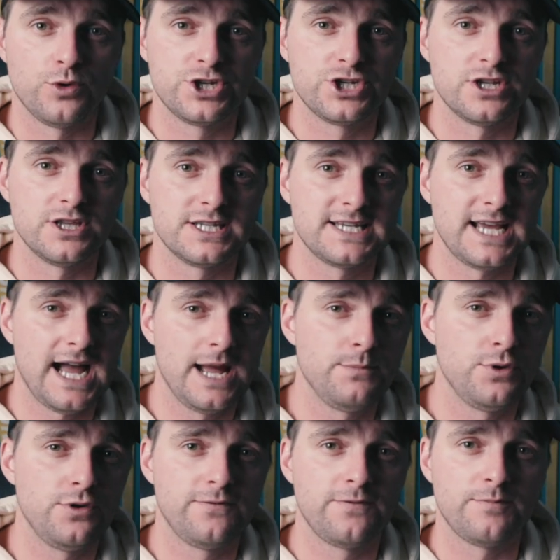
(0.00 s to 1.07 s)
which at the
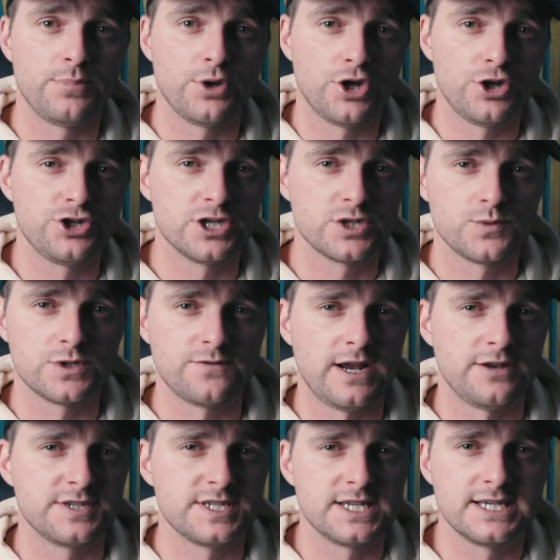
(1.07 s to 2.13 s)
time of purchase was
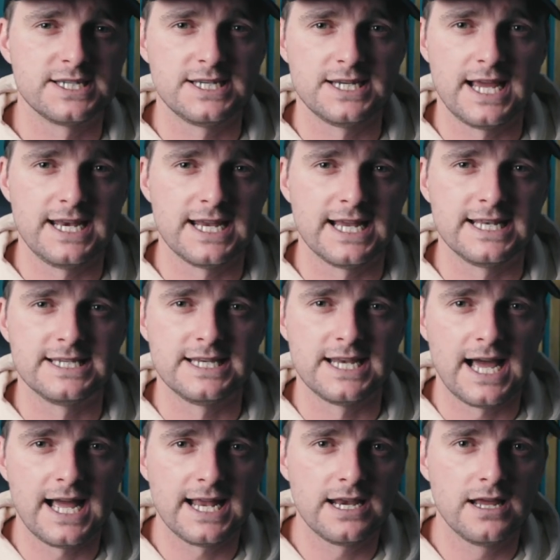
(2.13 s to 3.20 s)
around
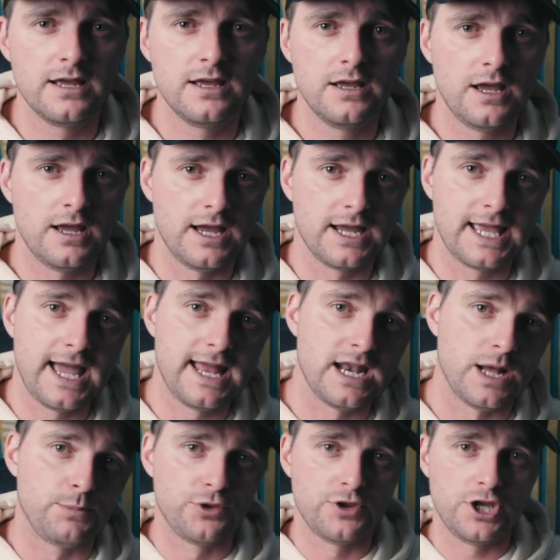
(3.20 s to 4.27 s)
$68.99. Again,
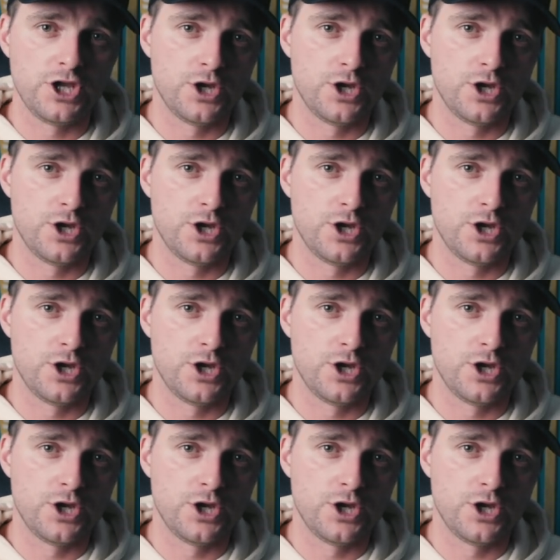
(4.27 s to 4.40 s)
I'll put the